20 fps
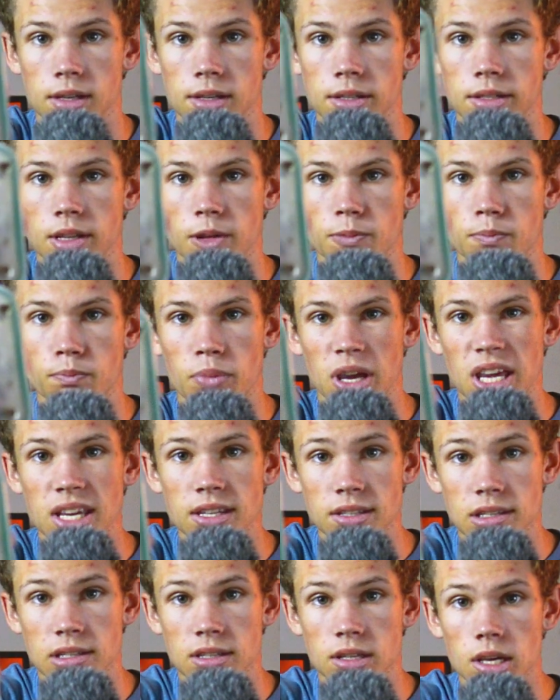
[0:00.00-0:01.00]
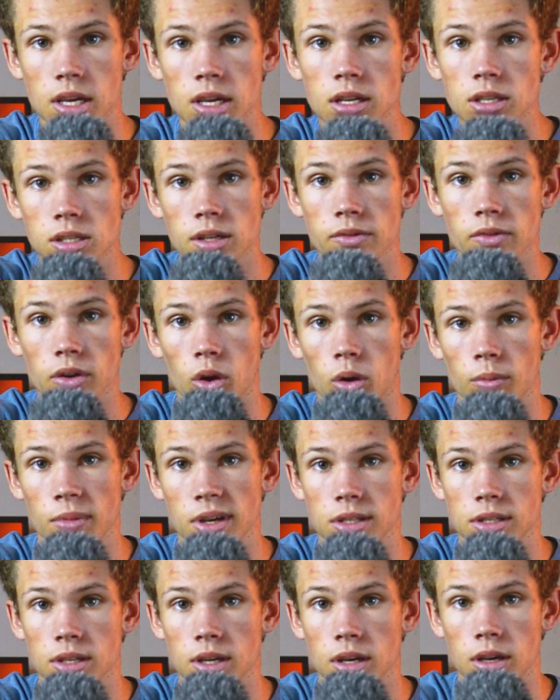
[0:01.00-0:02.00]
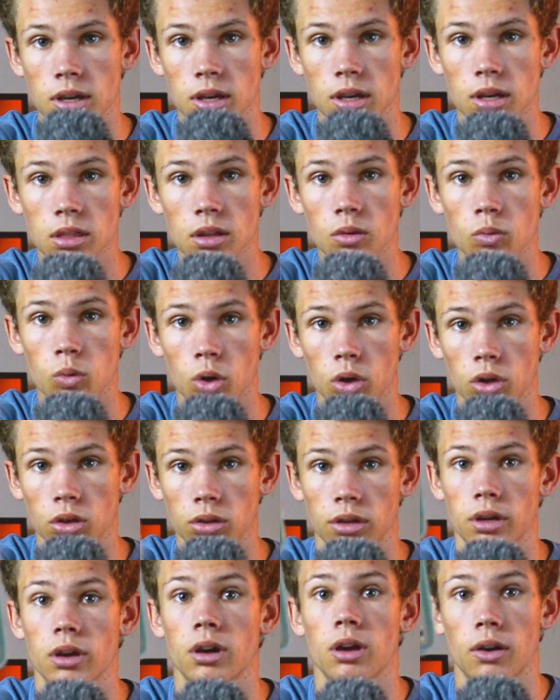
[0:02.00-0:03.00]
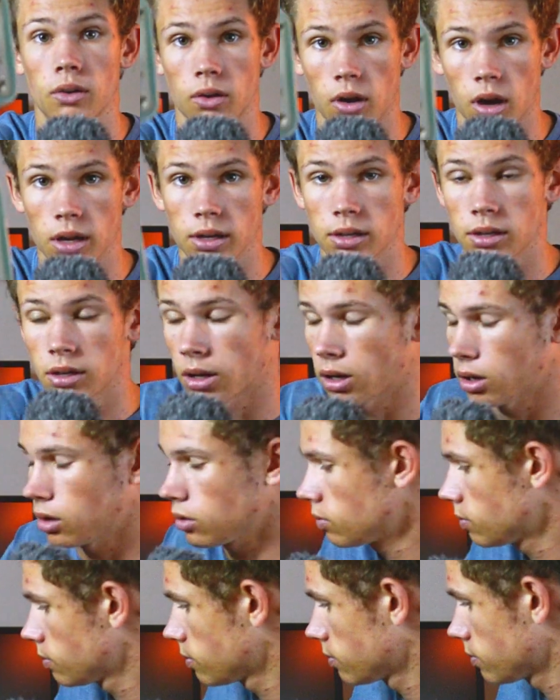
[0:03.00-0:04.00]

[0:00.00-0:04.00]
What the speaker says: is the best intervalometer in the world right now.